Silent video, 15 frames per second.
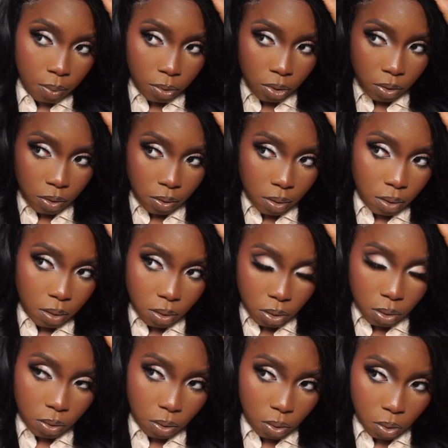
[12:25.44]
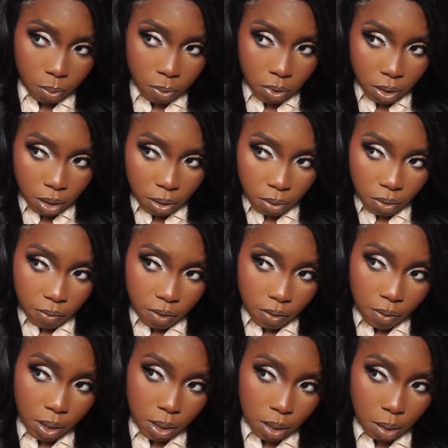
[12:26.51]
Just using the hot comb to kind of
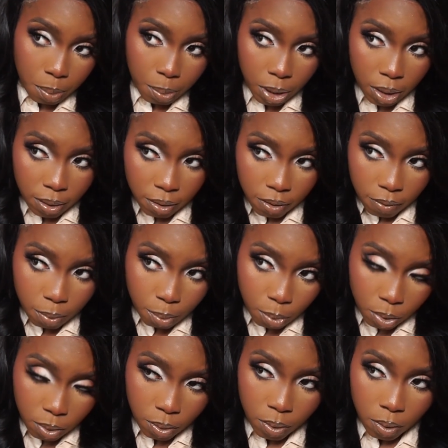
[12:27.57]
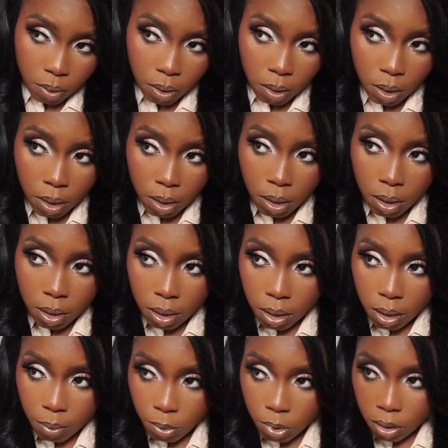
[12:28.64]
divide that part even more. Then
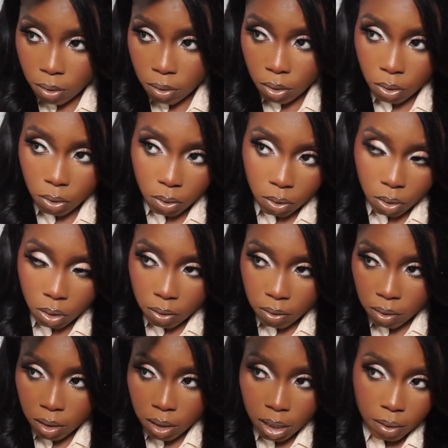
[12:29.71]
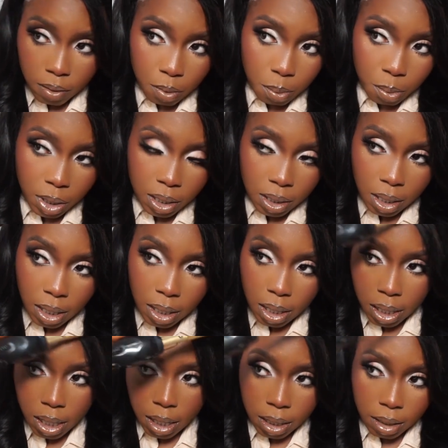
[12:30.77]
I'm going to use concealer to make that
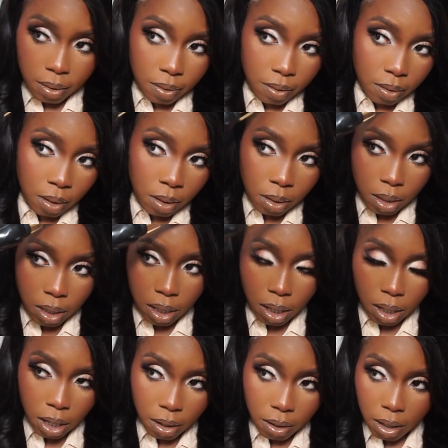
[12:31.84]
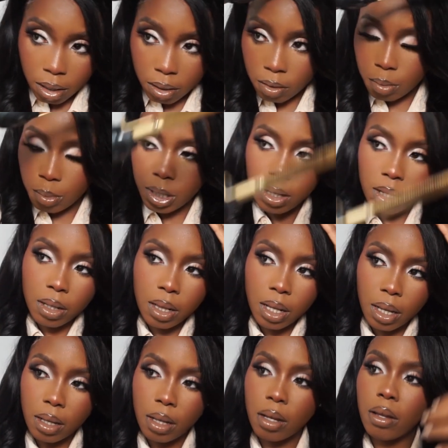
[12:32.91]
lines clearer, to make it
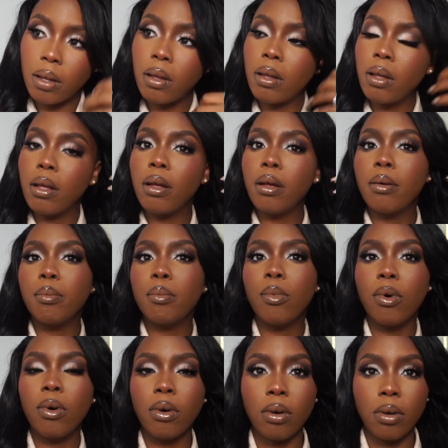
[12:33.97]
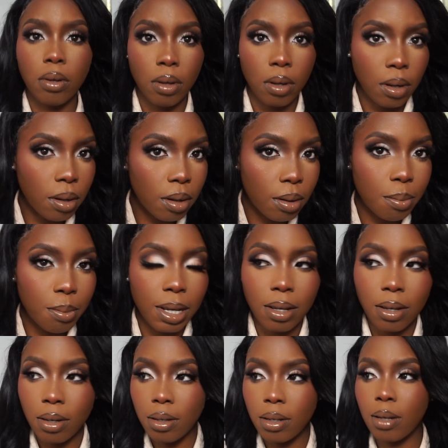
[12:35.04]
like more. Oh my
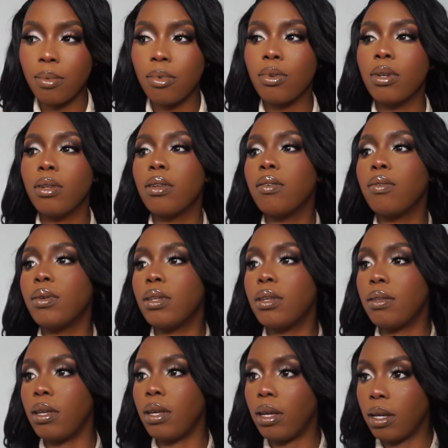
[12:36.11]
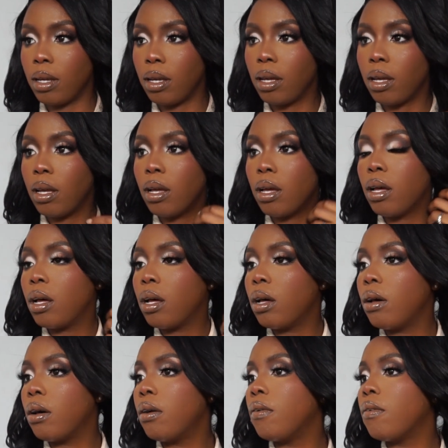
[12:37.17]
god, I'm so in love with this hair
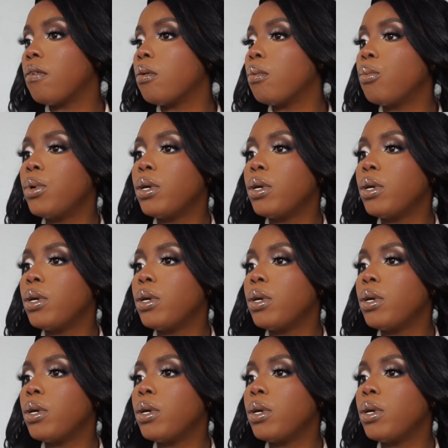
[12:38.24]
from